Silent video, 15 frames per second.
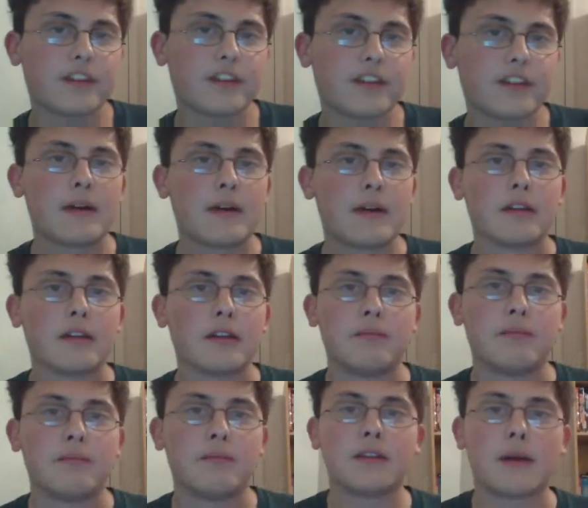got my
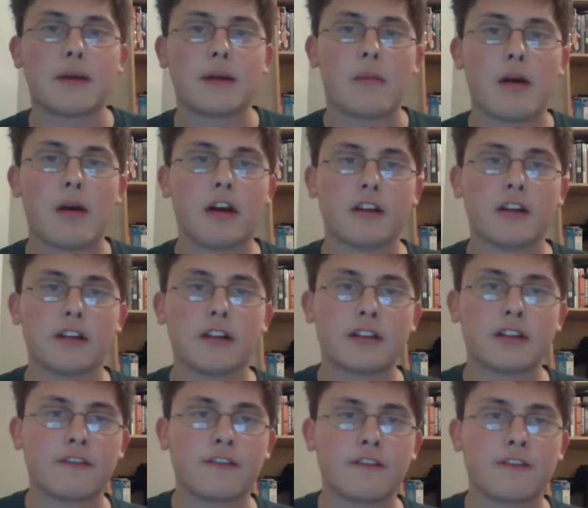books and my manga and
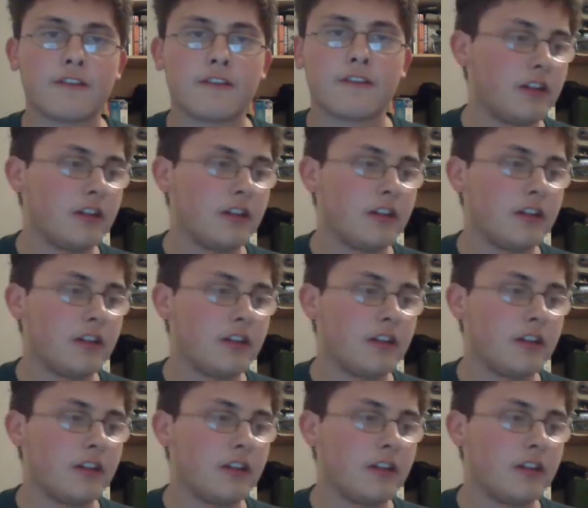stuff there.